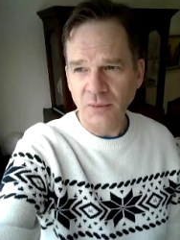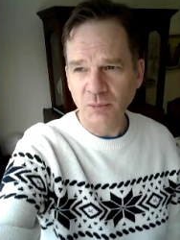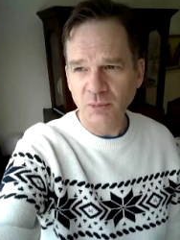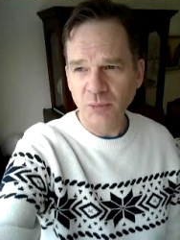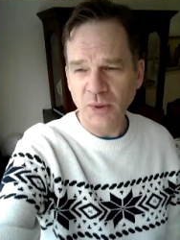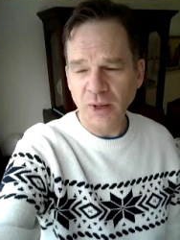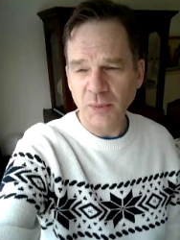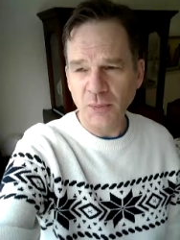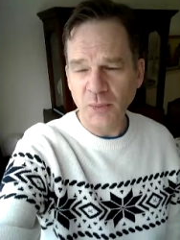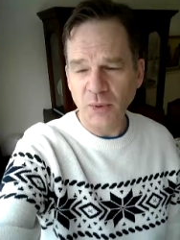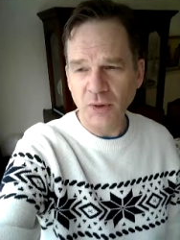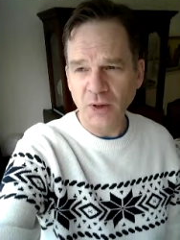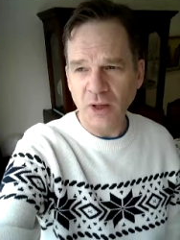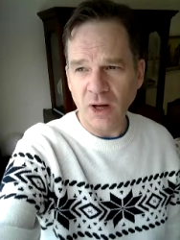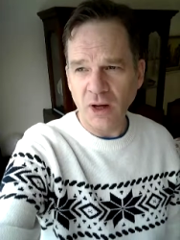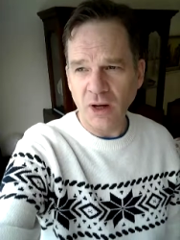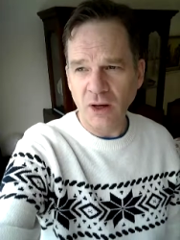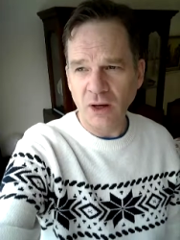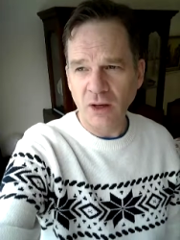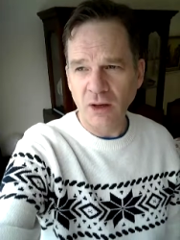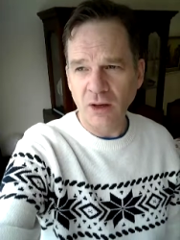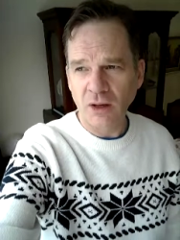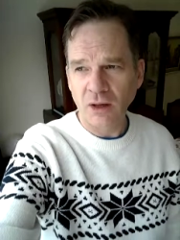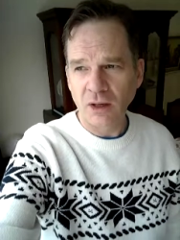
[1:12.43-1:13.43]
people
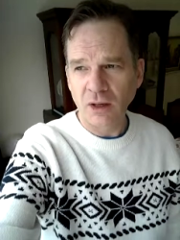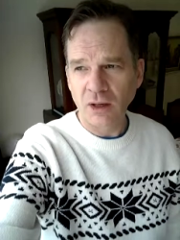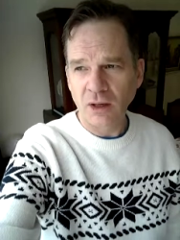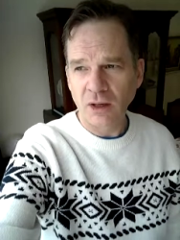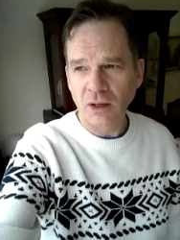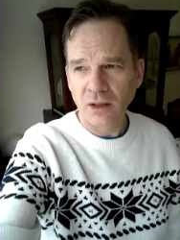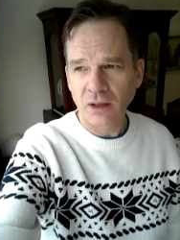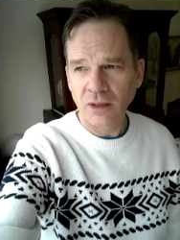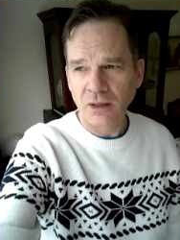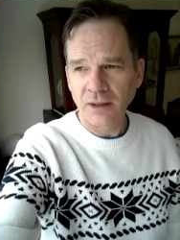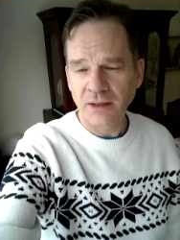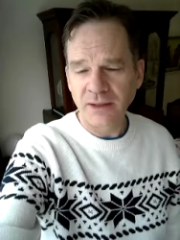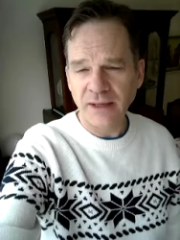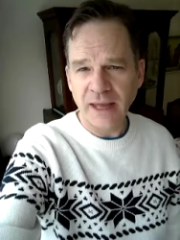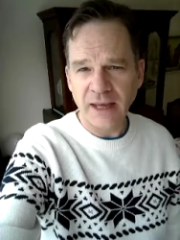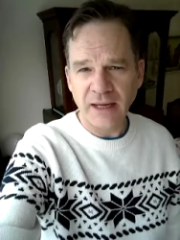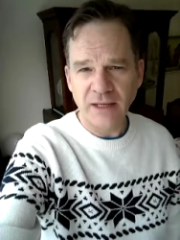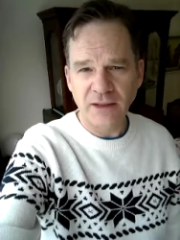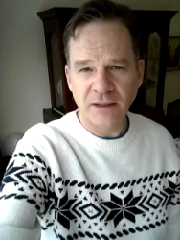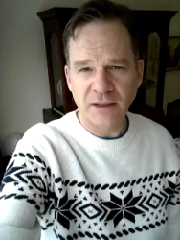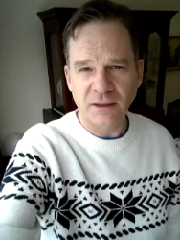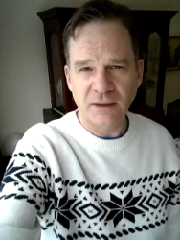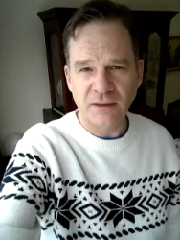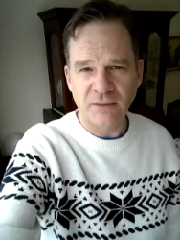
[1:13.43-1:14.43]
are
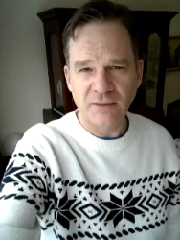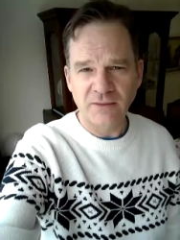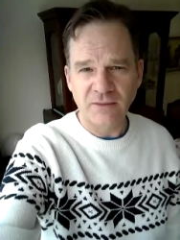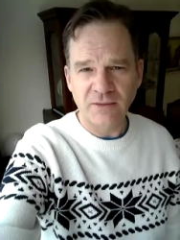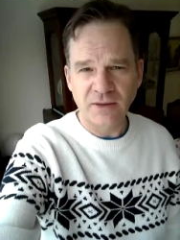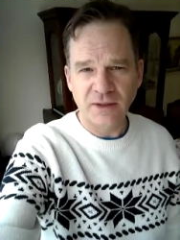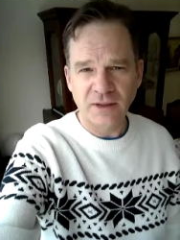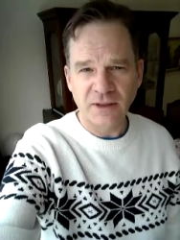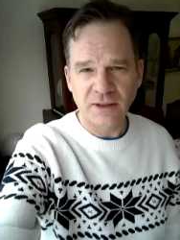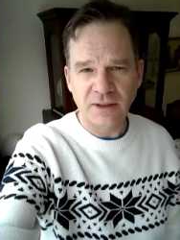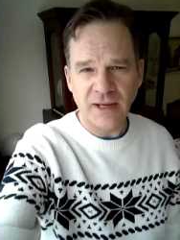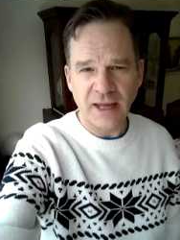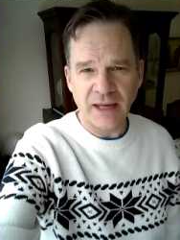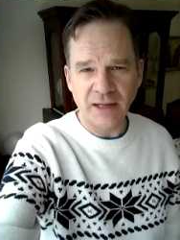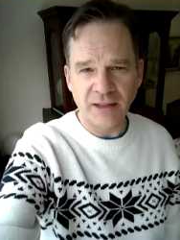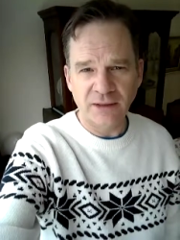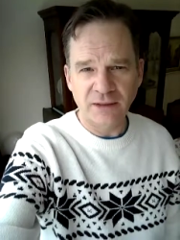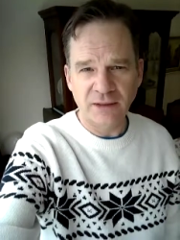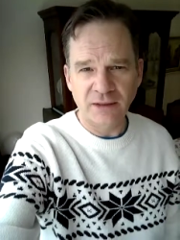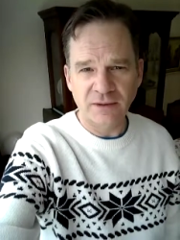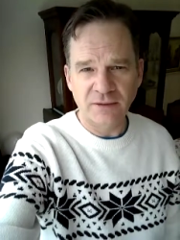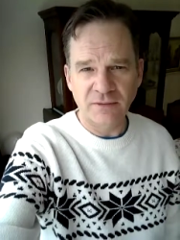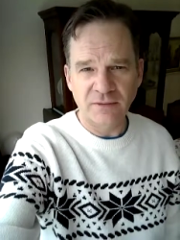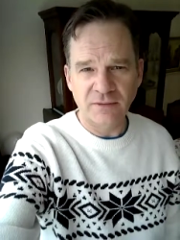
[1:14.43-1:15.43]
negative,
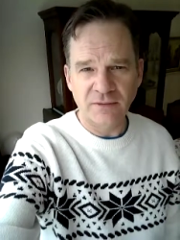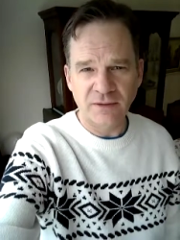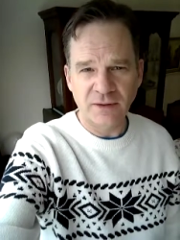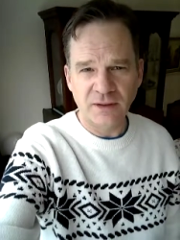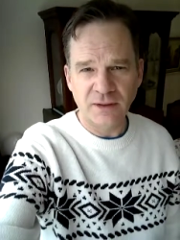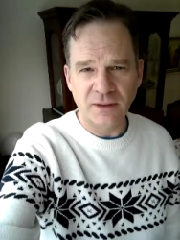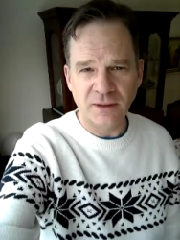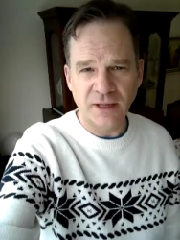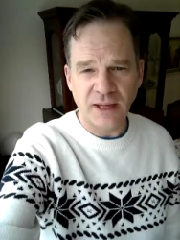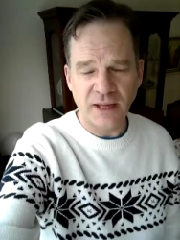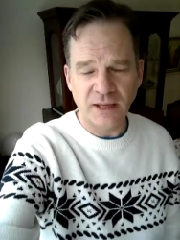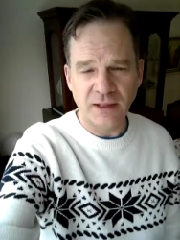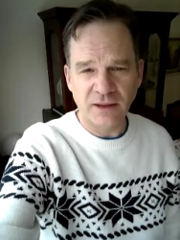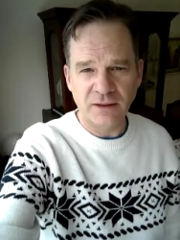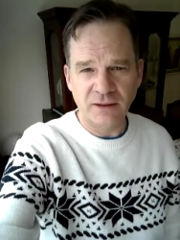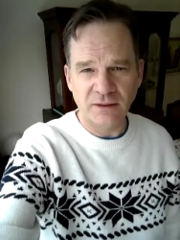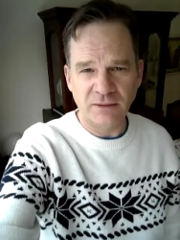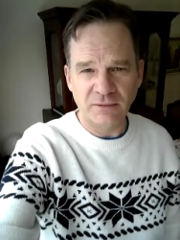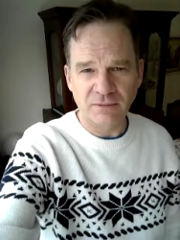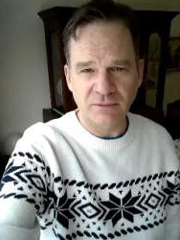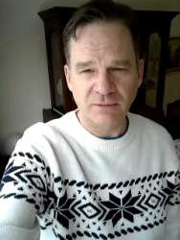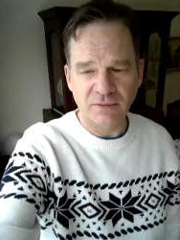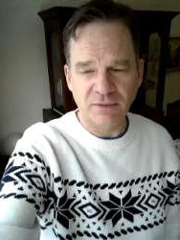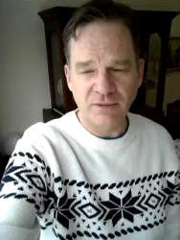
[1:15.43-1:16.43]
negative,
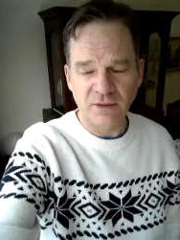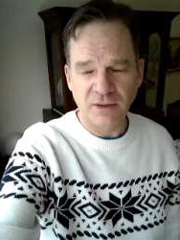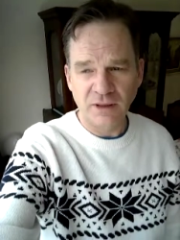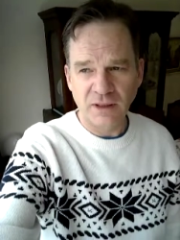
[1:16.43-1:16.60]
negative.